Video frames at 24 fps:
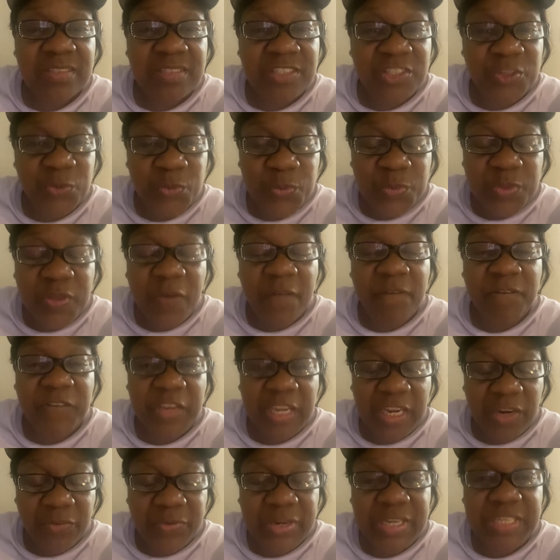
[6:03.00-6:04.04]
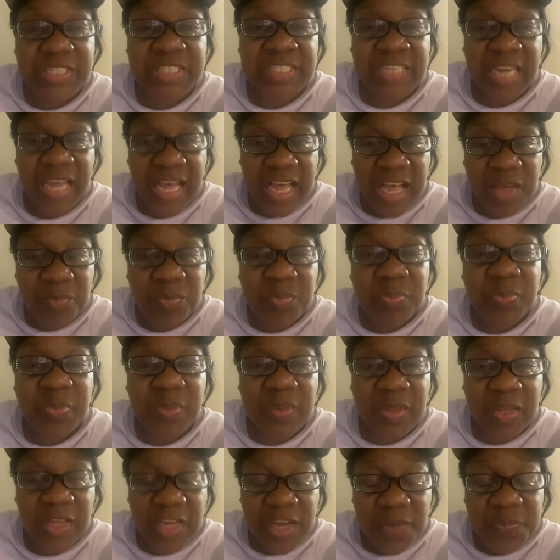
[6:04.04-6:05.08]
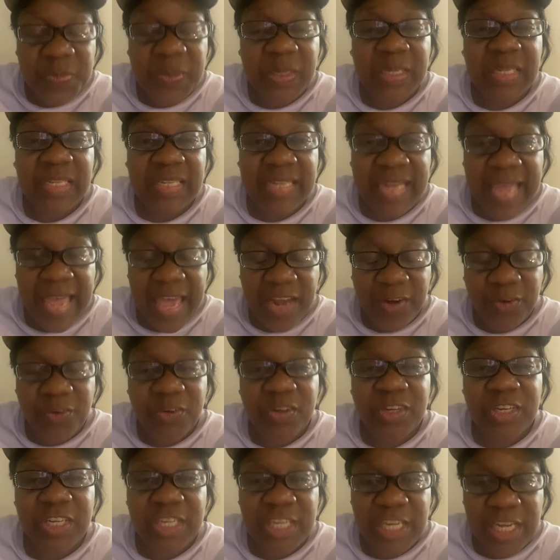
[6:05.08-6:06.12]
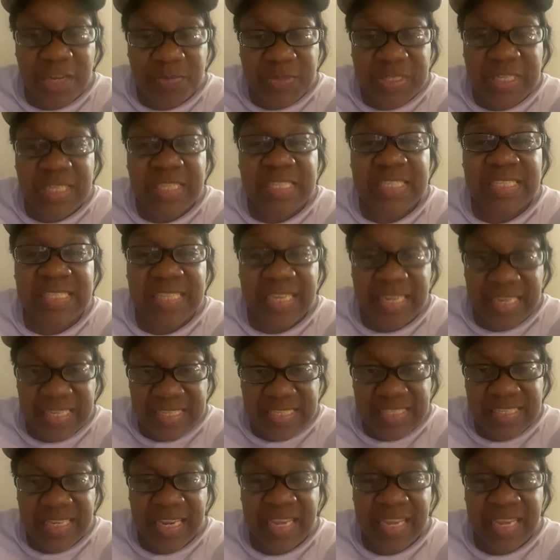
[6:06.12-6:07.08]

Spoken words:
to the very top of the ladder of success.